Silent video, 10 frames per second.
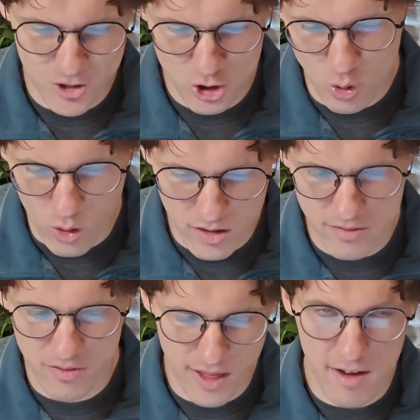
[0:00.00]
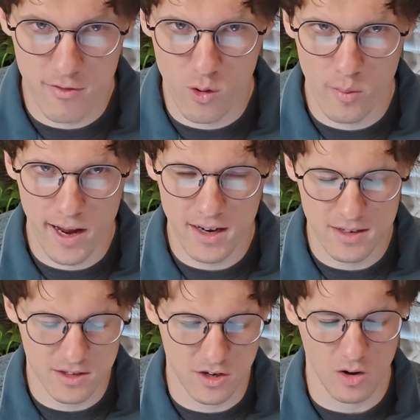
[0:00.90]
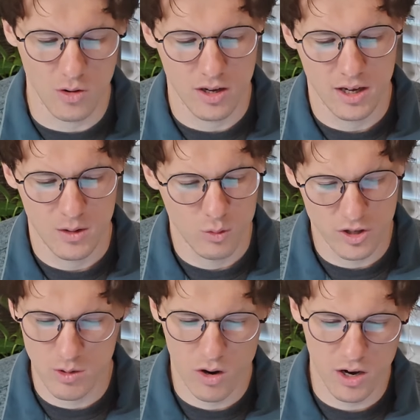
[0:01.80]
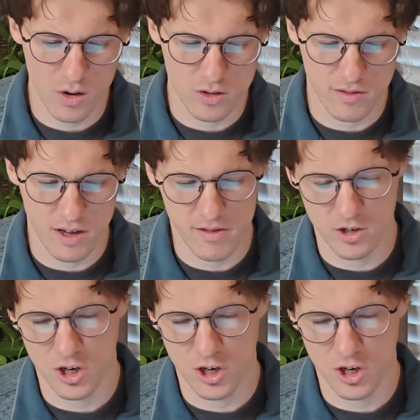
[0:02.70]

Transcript: sort of that format. So we'll see where it goes. If the